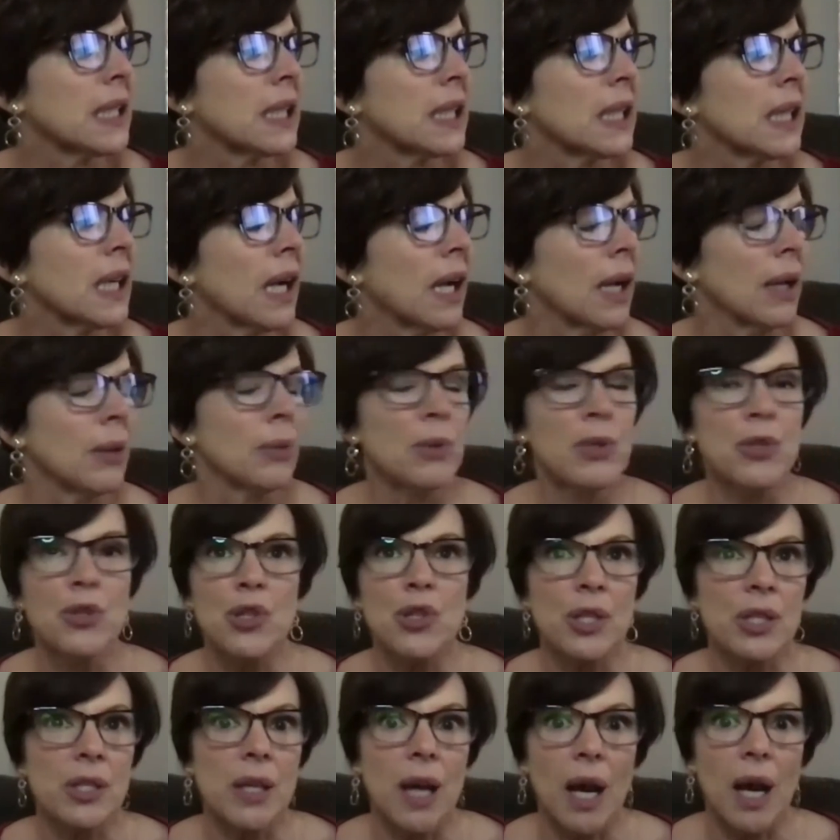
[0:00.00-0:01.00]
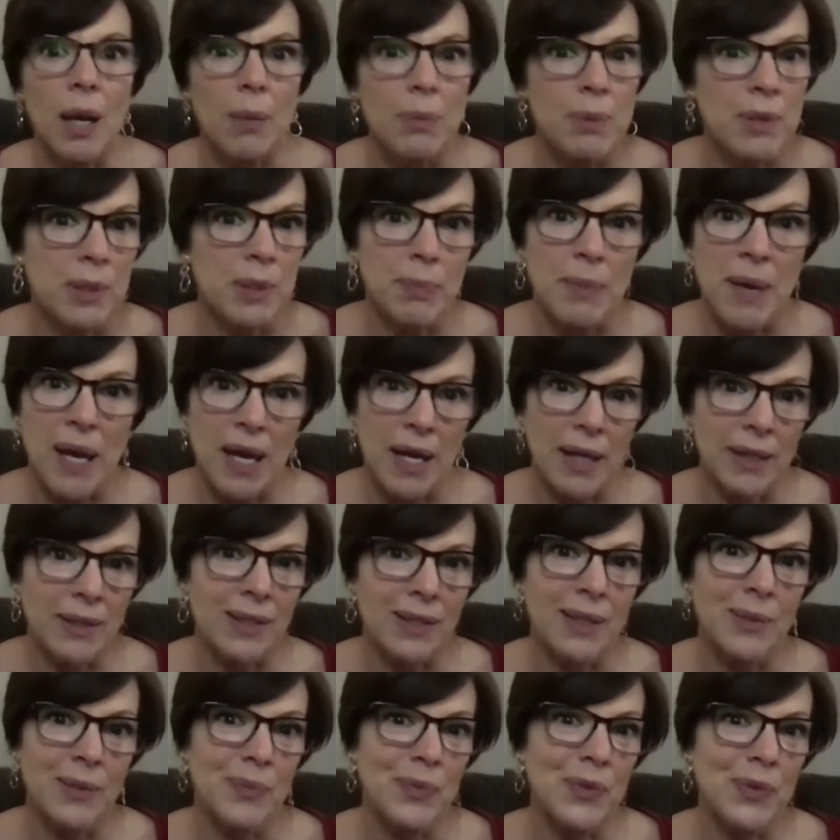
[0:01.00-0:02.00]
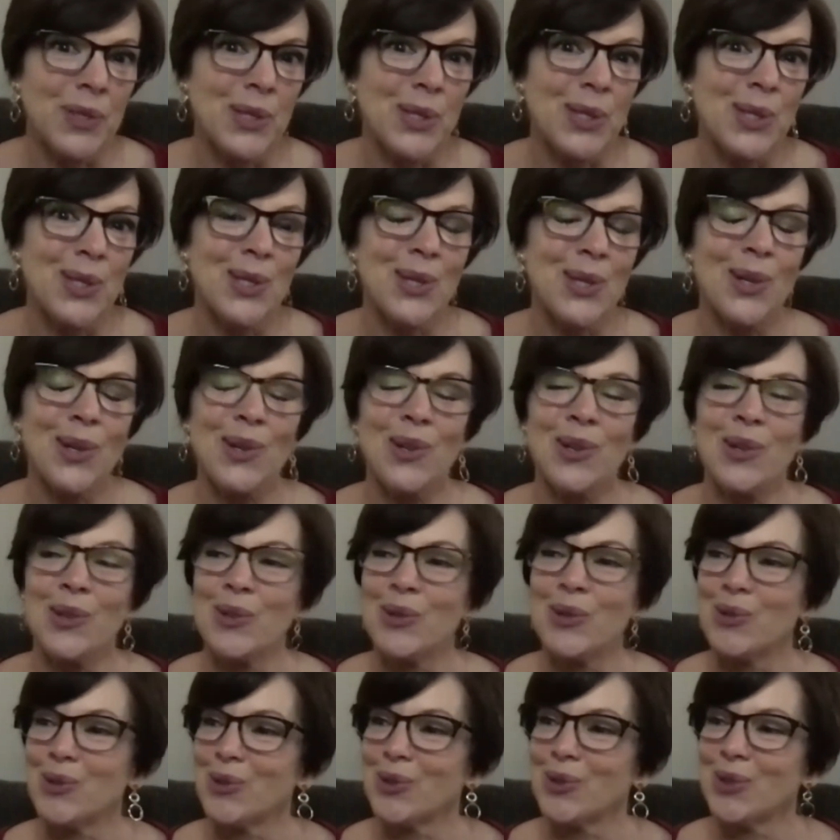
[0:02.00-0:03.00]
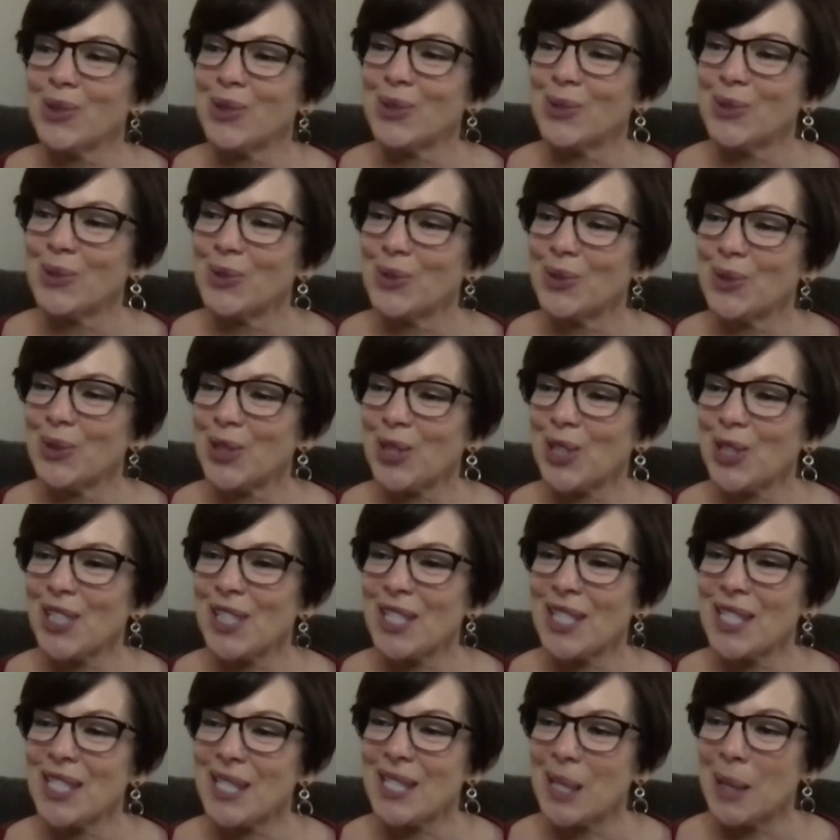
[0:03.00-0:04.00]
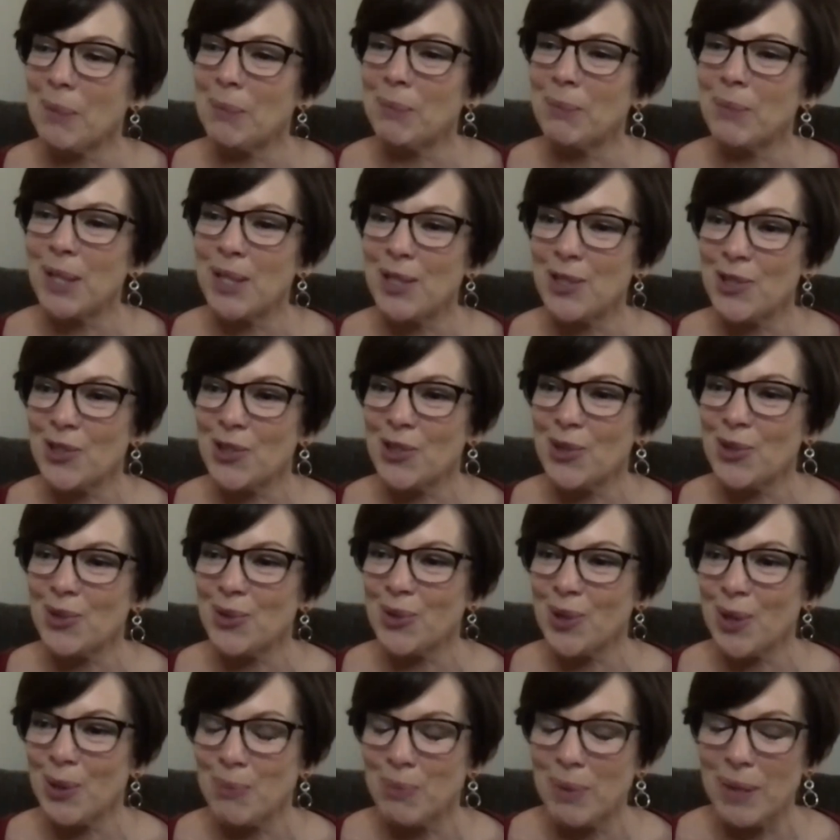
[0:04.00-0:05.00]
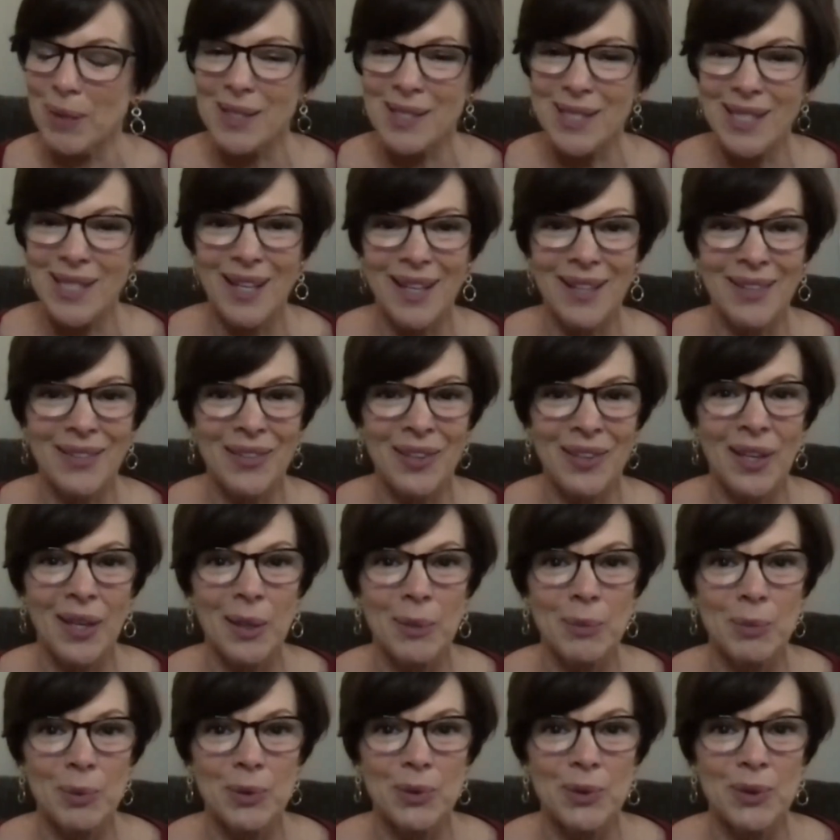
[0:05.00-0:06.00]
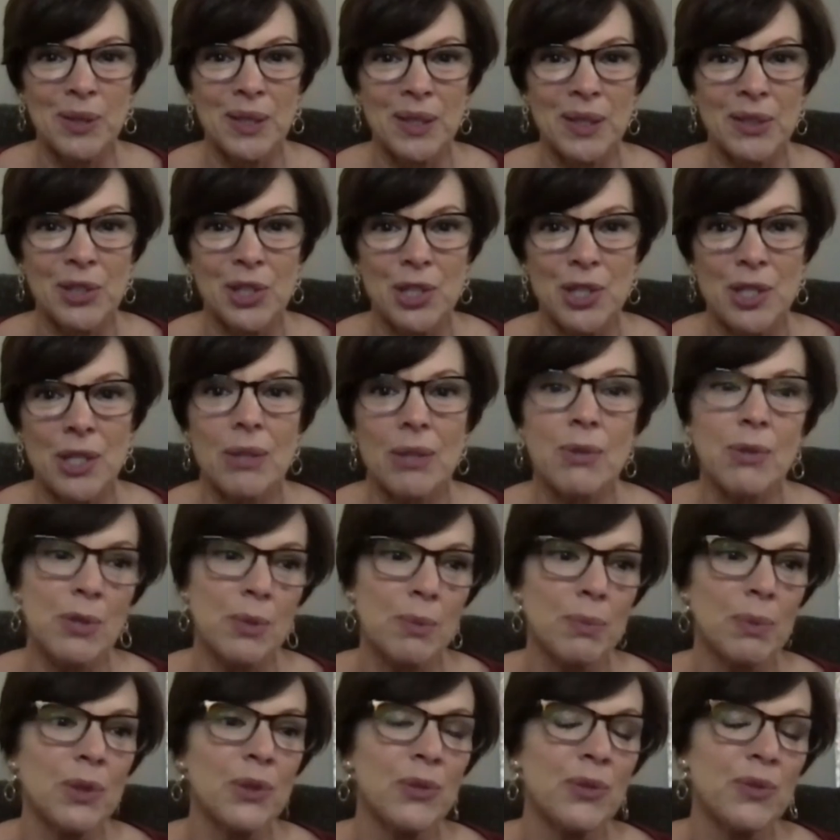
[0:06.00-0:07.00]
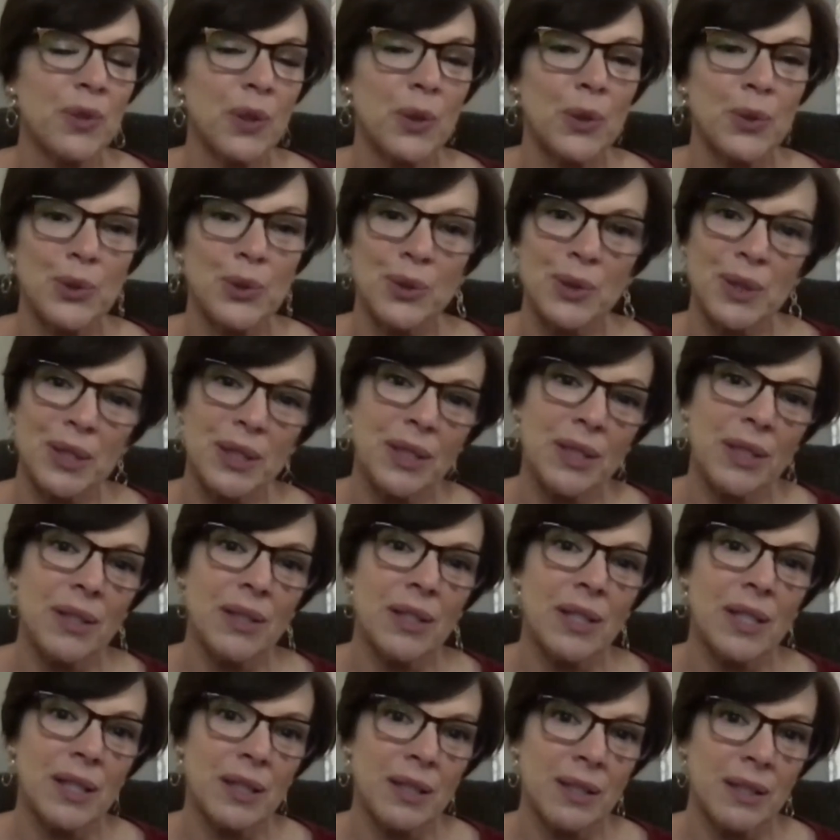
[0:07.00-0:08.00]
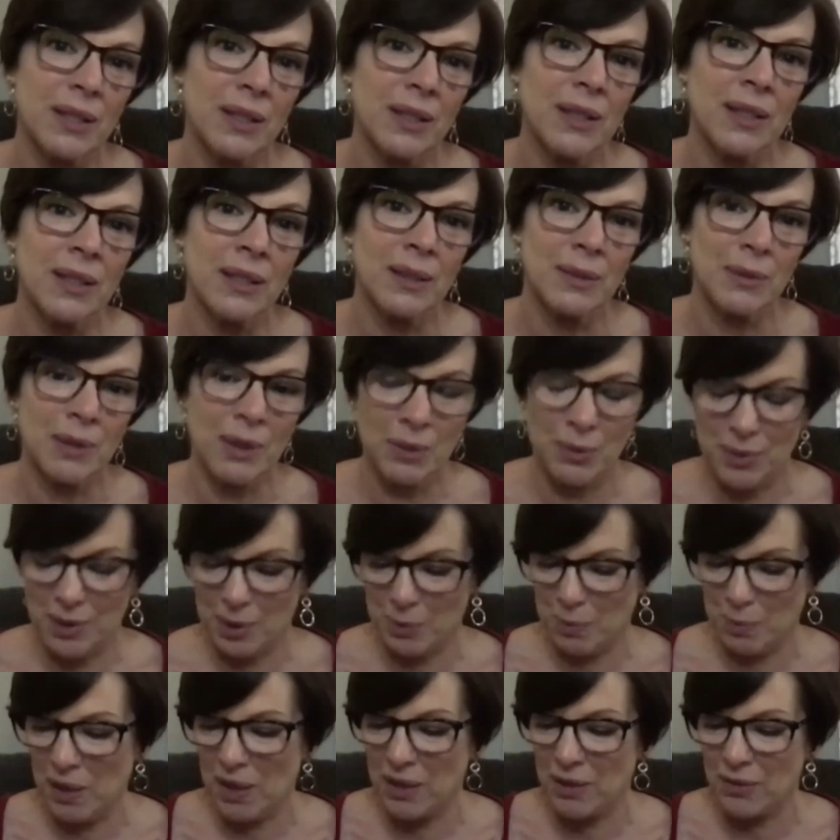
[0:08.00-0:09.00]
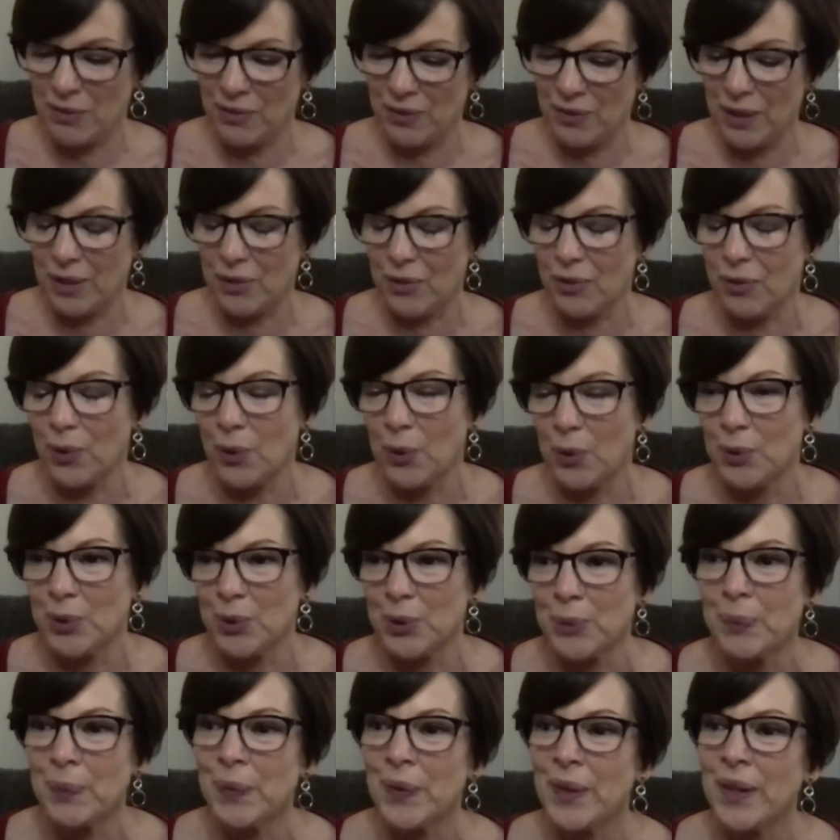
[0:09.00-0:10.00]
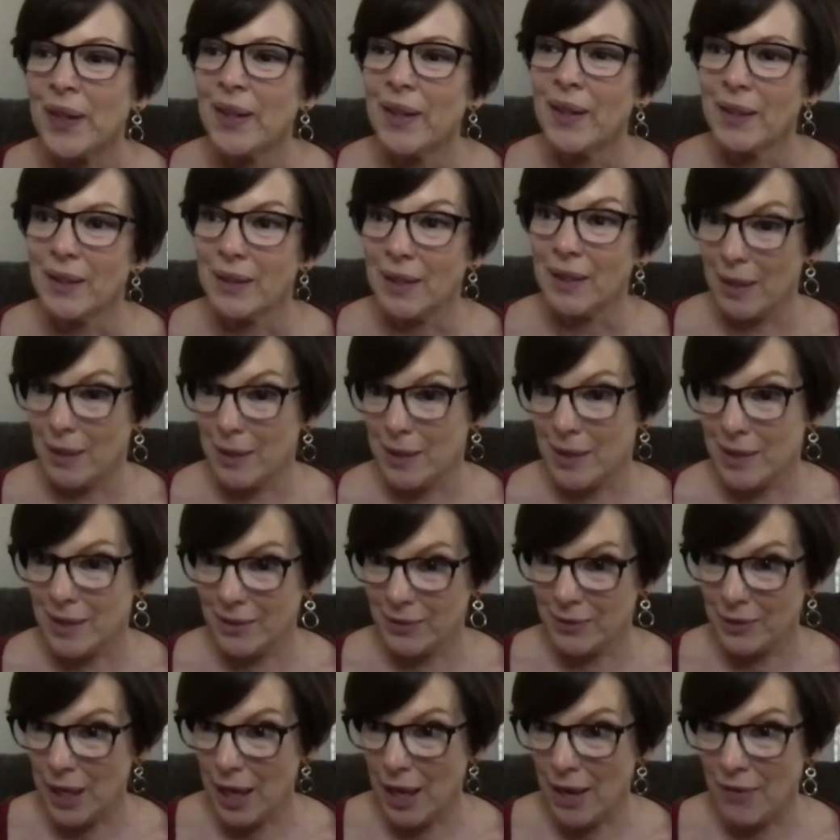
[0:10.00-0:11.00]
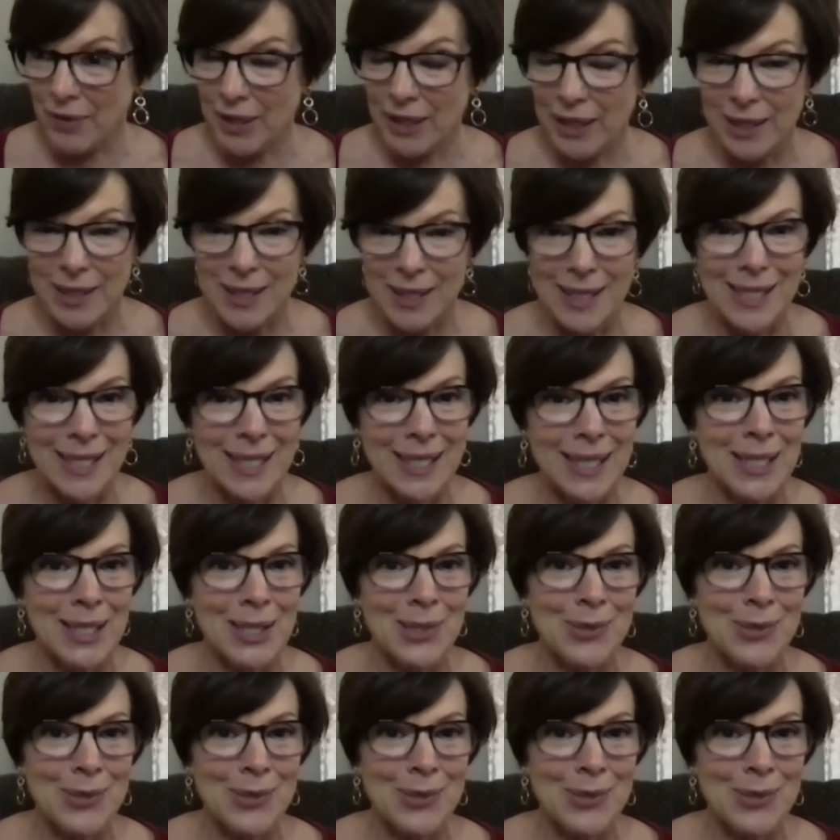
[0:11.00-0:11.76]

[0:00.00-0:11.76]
I was just gobsmacked. So she sent me to her bedside table, and she said, there's a blue folder in there. It was a Pendaflex folder that I still have. I can see it.